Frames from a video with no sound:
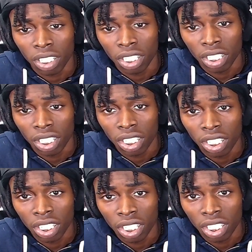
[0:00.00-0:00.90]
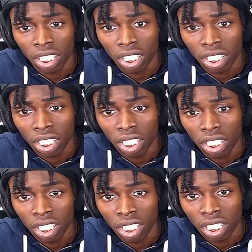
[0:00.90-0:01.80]

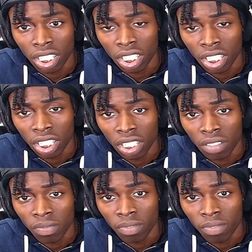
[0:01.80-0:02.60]
Nothing is said.